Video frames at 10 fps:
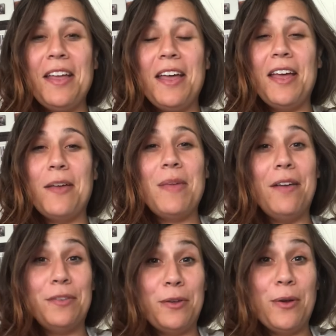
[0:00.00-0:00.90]
have
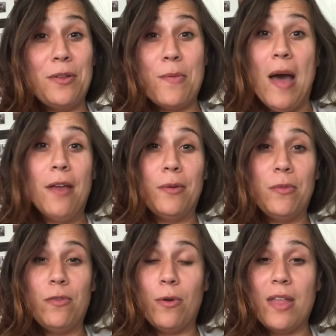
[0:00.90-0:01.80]
to go to the bathroom
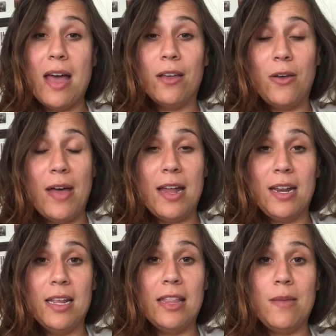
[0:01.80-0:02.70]
before that, go ahead
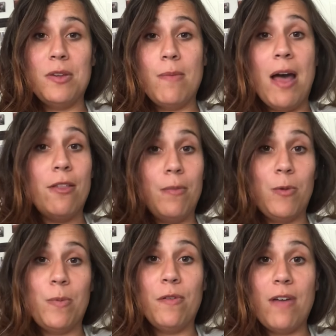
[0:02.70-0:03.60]
and get them to the bathroom
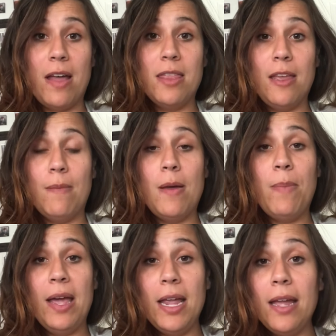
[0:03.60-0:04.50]
and provide them a
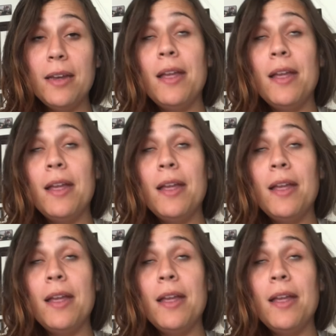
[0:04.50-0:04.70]
pan.